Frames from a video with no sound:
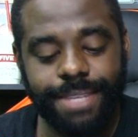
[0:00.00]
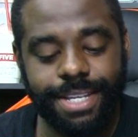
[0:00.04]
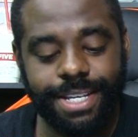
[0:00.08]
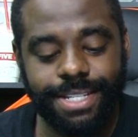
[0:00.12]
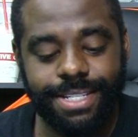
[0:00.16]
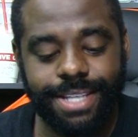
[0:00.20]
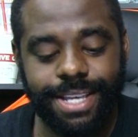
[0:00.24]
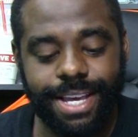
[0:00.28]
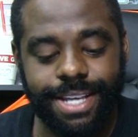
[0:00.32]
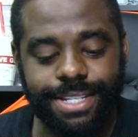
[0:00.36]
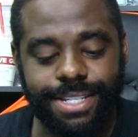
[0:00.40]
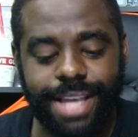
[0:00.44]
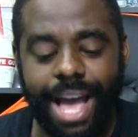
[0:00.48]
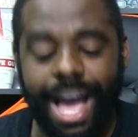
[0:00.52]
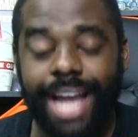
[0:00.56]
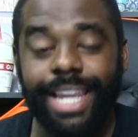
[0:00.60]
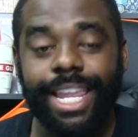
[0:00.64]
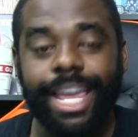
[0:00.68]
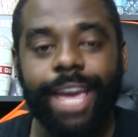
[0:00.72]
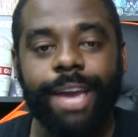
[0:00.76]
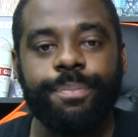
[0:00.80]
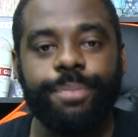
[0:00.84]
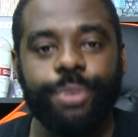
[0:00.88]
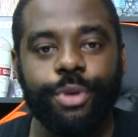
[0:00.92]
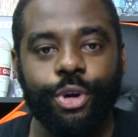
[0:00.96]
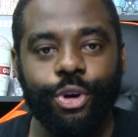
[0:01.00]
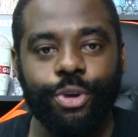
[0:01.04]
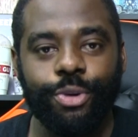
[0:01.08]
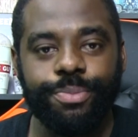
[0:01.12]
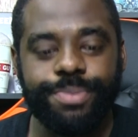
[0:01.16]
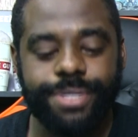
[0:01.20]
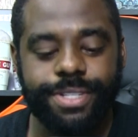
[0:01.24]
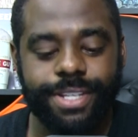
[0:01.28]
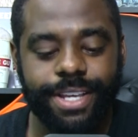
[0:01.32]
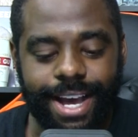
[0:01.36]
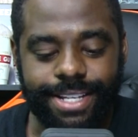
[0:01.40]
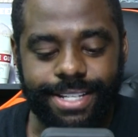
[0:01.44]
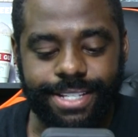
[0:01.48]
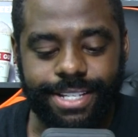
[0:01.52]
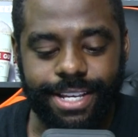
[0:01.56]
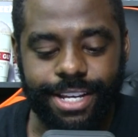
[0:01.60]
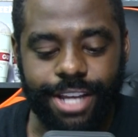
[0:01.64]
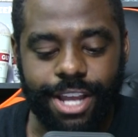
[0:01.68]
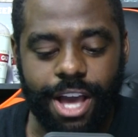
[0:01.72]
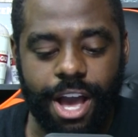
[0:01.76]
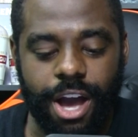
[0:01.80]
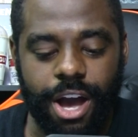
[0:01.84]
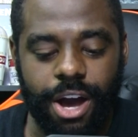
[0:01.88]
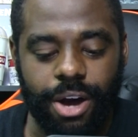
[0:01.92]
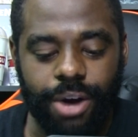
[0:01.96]
He says, I like boobs. I
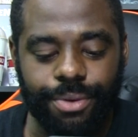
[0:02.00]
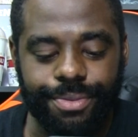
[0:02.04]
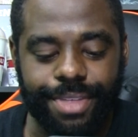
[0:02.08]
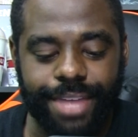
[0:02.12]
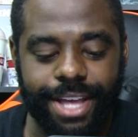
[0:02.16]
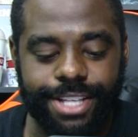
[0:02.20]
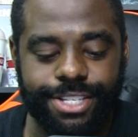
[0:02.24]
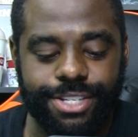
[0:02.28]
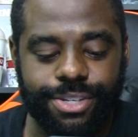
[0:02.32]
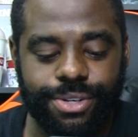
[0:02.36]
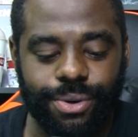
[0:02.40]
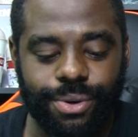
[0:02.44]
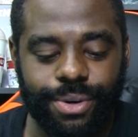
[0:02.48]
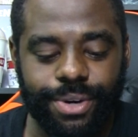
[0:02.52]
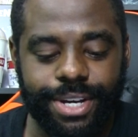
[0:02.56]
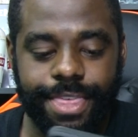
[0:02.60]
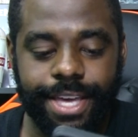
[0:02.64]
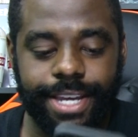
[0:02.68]
said, oh, that's cool.